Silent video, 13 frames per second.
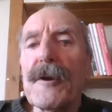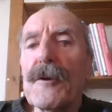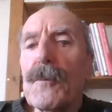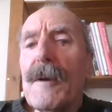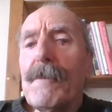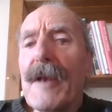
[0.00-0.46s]

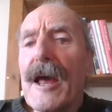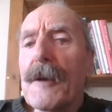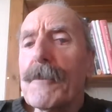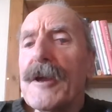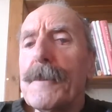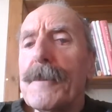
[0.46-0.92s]
But when
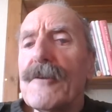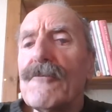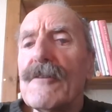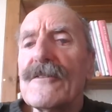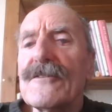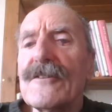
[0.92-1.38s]
black people
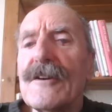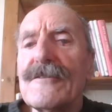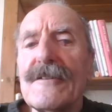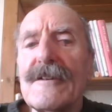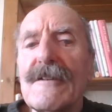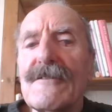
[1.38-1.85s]
are
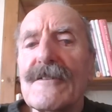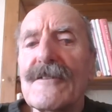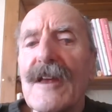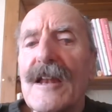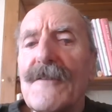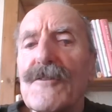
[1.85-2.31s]
inserted into
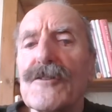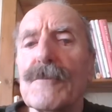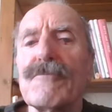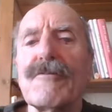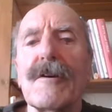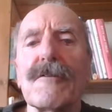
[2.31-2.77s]

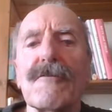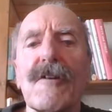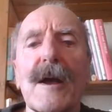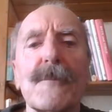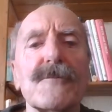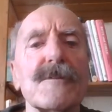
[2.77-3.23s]
television
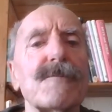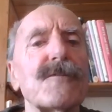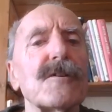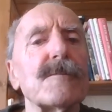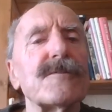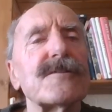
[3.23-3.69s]
programmes and
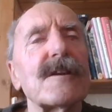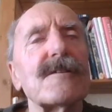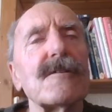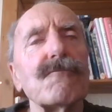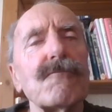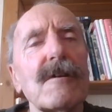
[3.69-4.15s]
films
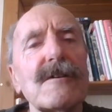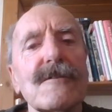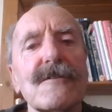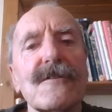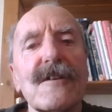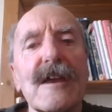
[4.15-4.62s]
set in
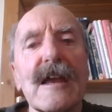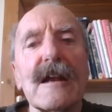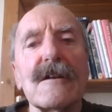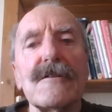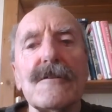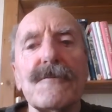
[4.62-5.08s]
Regency
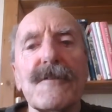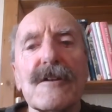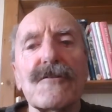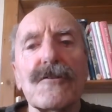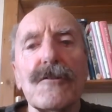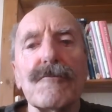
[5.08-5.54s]
England,
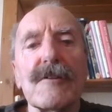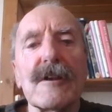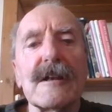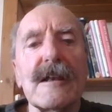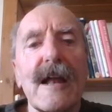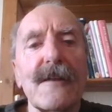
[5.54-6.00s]
Victorian